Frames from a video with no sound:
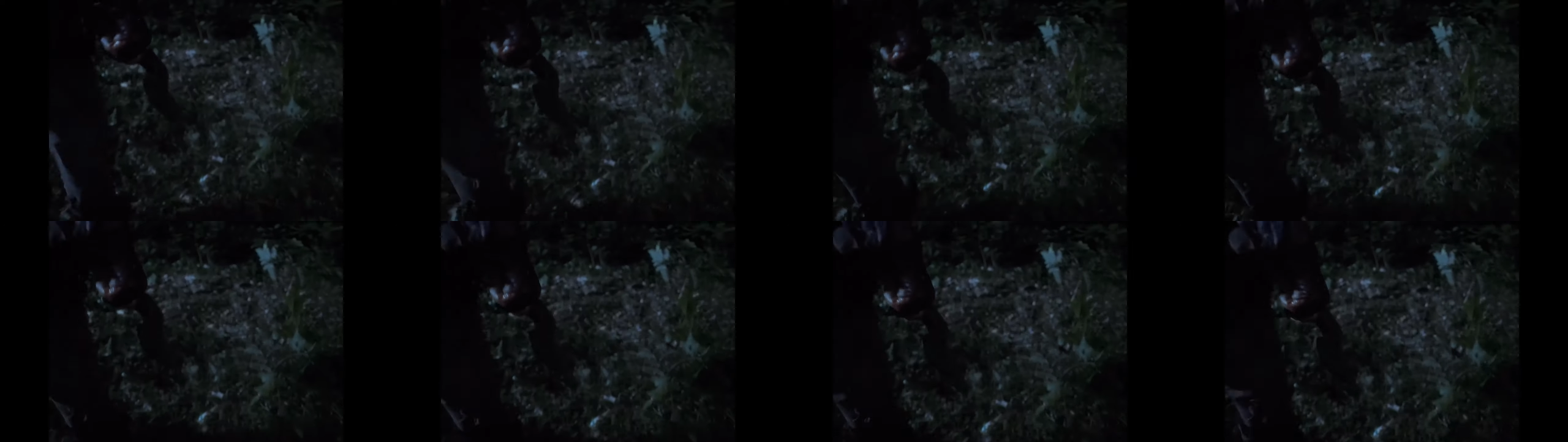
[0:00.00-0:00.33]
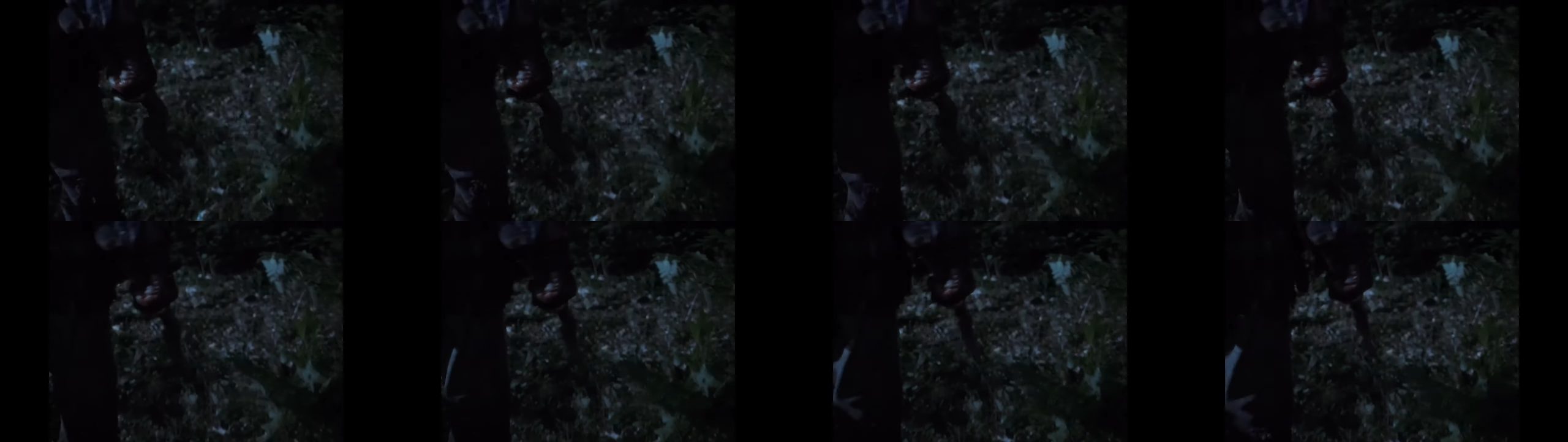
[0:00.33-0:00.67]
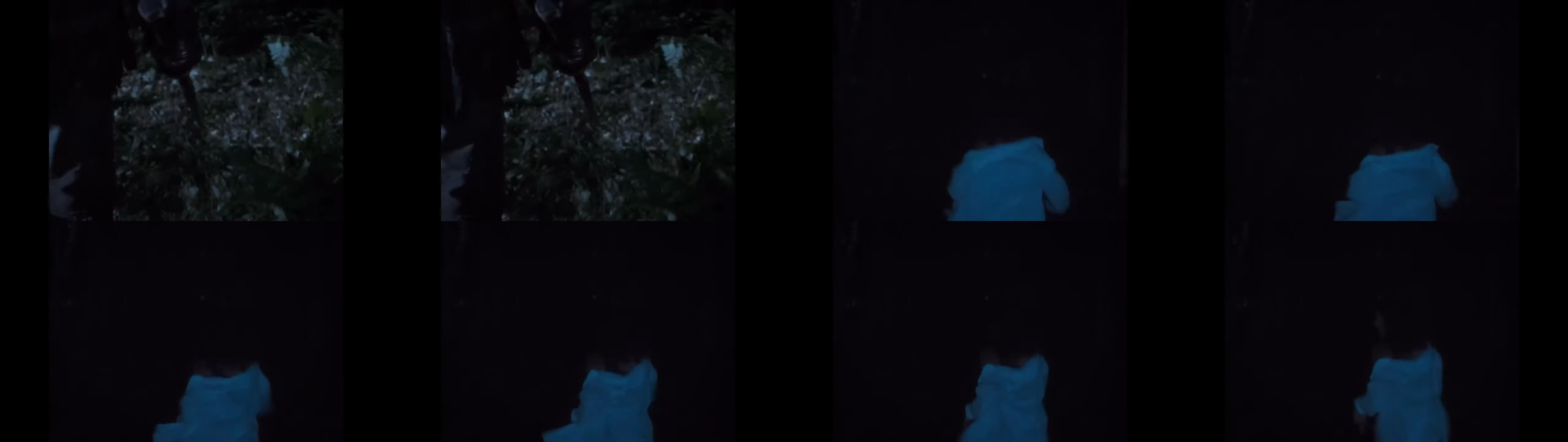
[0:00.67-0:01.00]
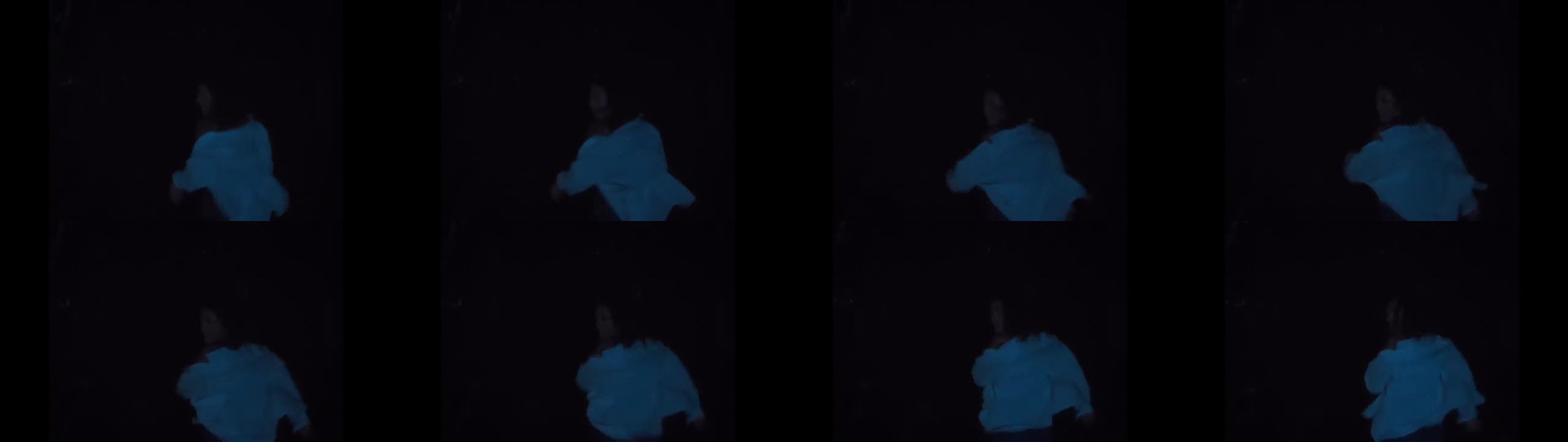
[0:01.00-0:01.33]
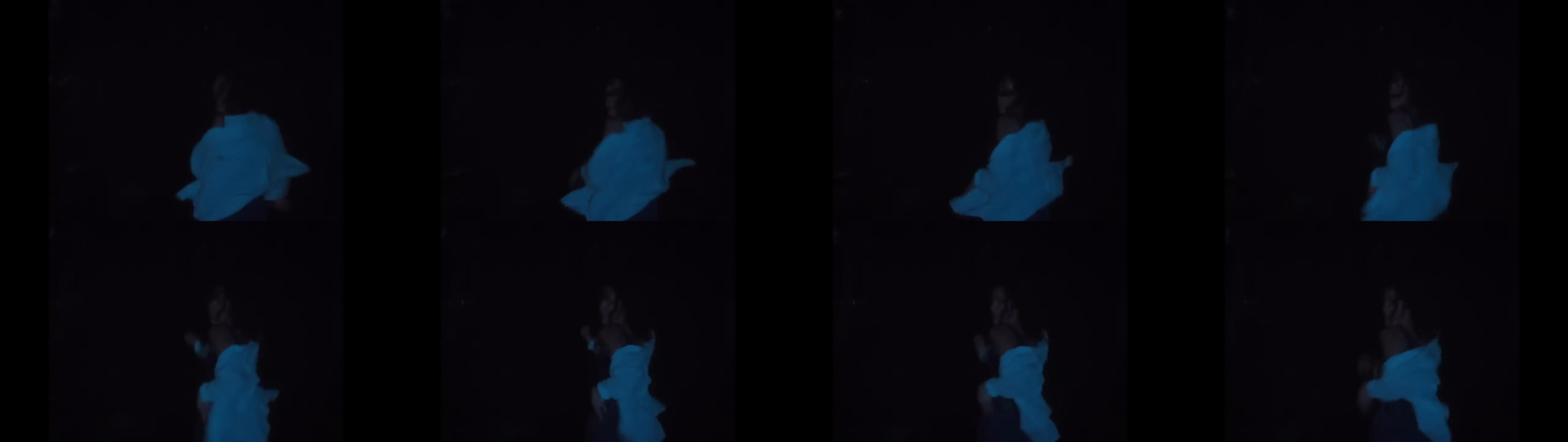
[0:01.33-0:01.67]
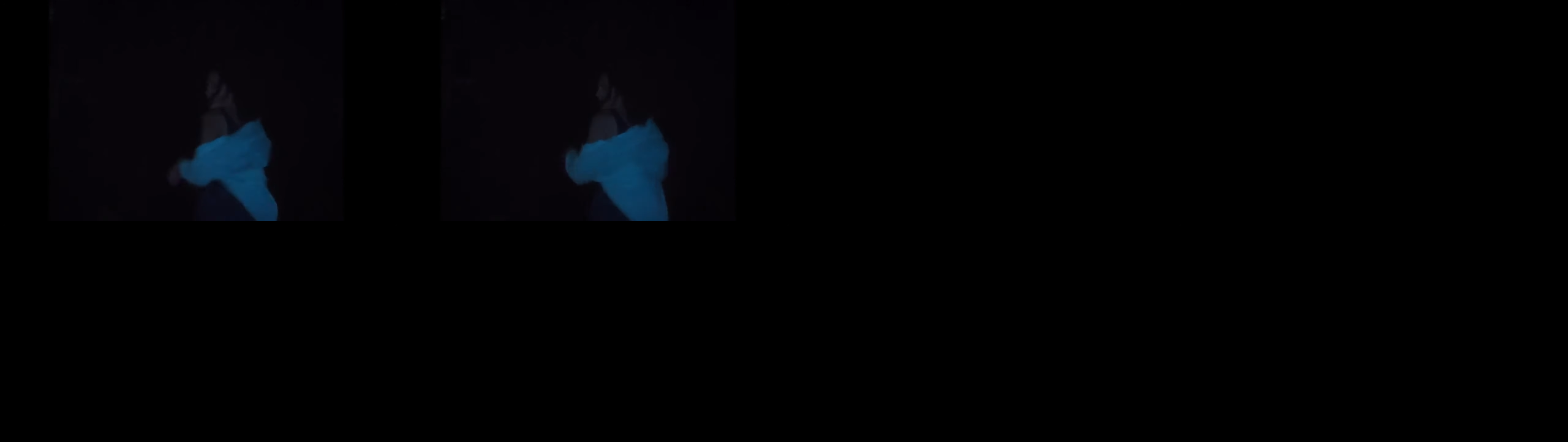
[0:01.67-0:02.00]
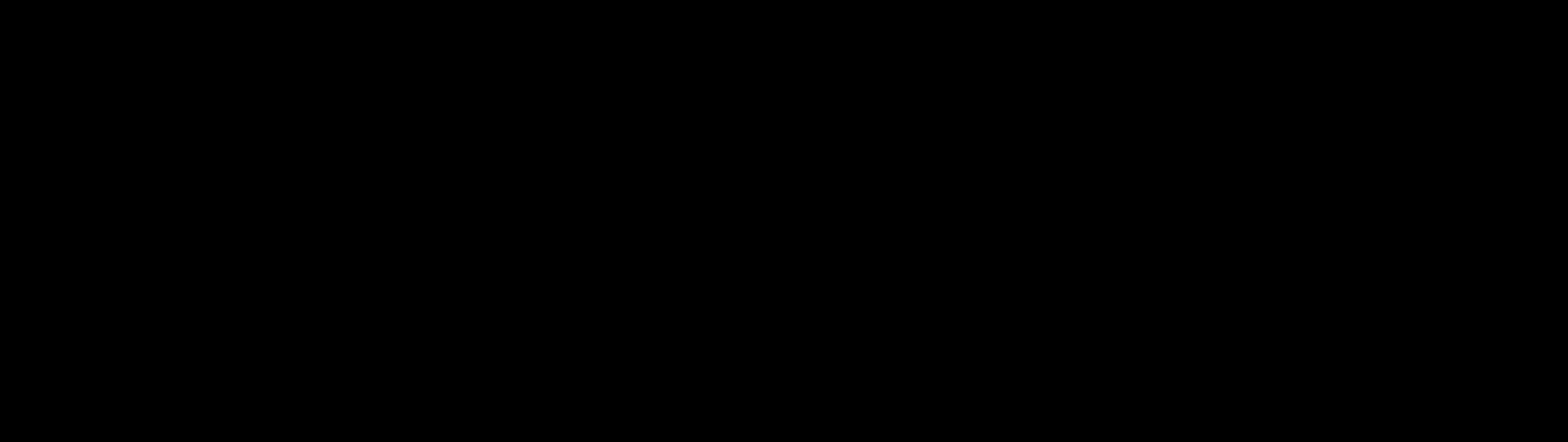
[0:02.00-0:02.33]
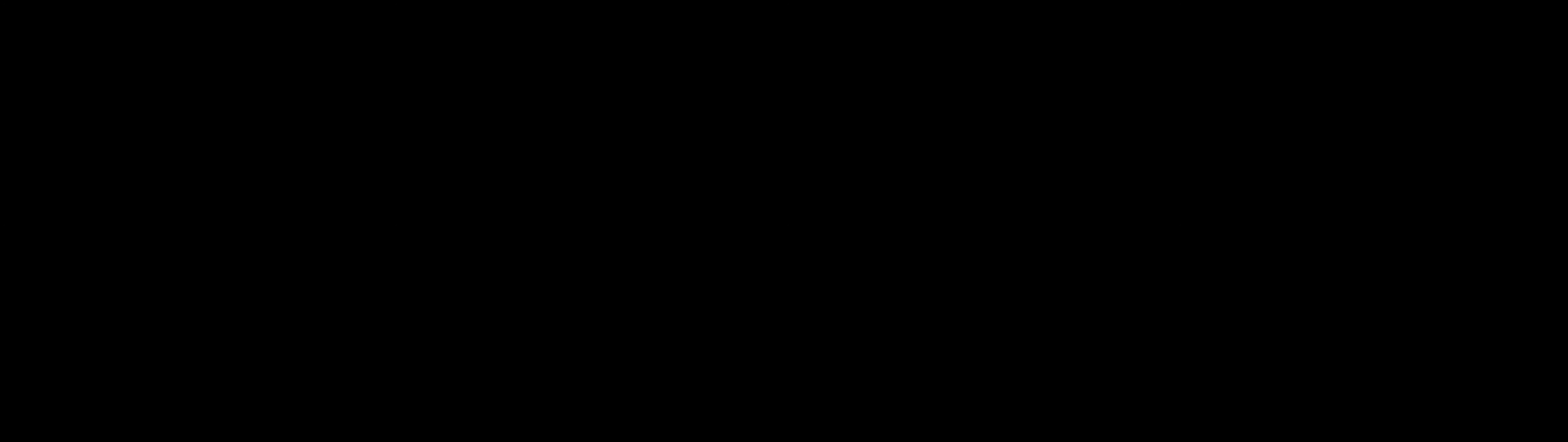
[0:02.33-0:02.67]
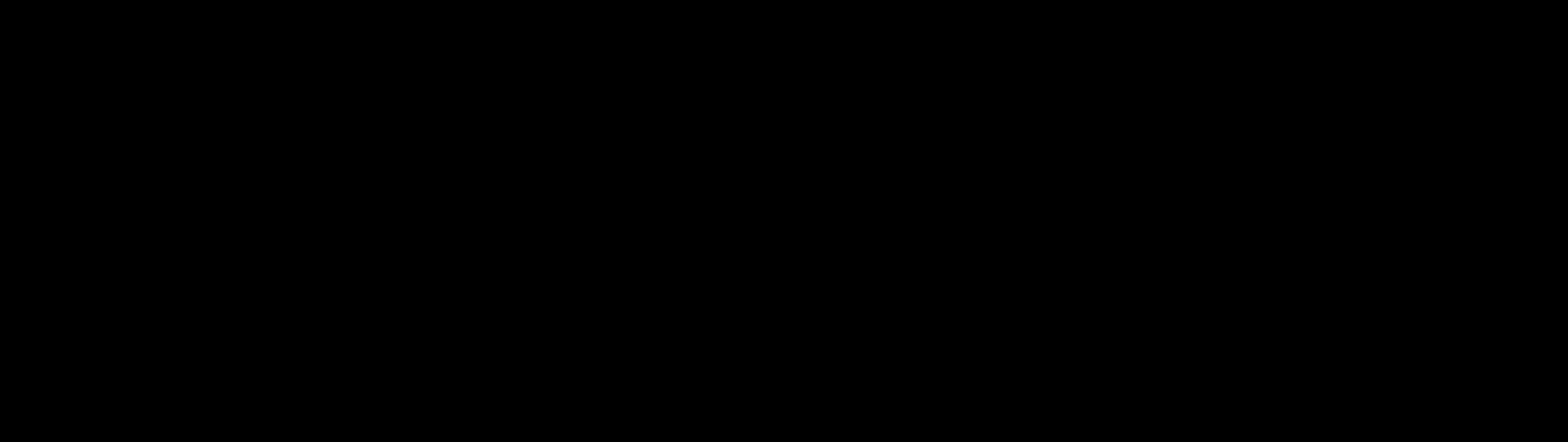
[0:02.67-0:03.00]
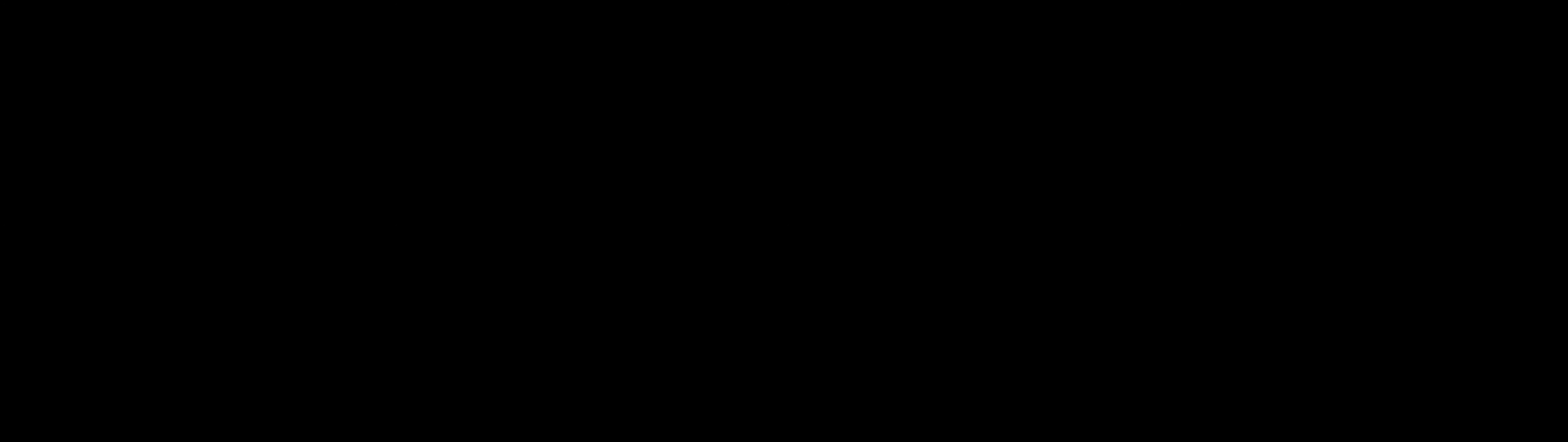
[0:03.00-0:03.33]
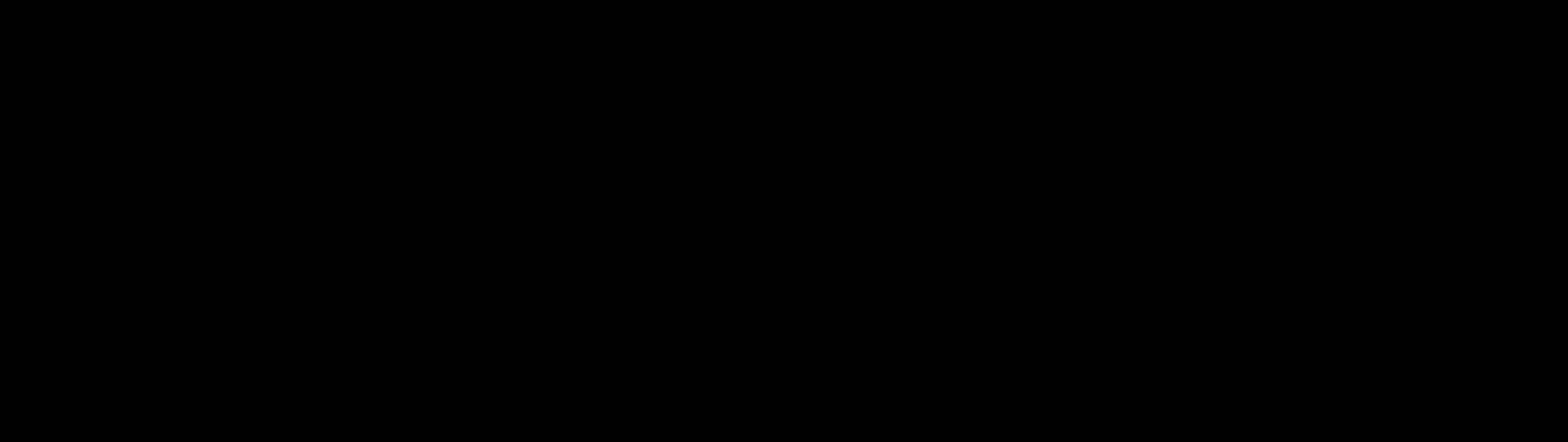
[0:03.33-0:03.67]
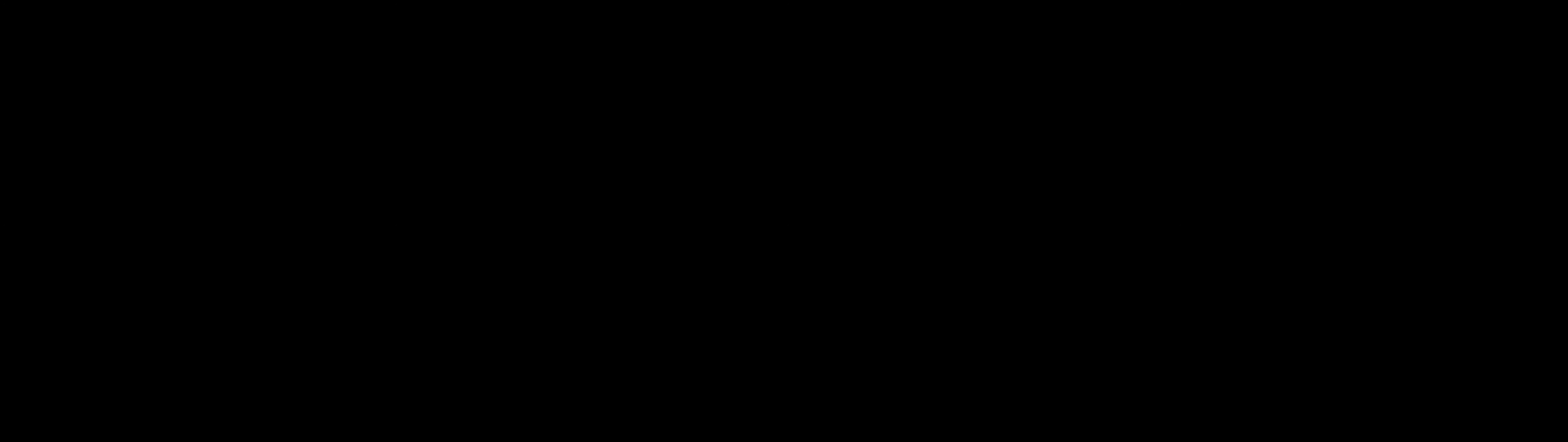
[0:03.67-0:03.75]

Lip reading: [unreadable: no face in view]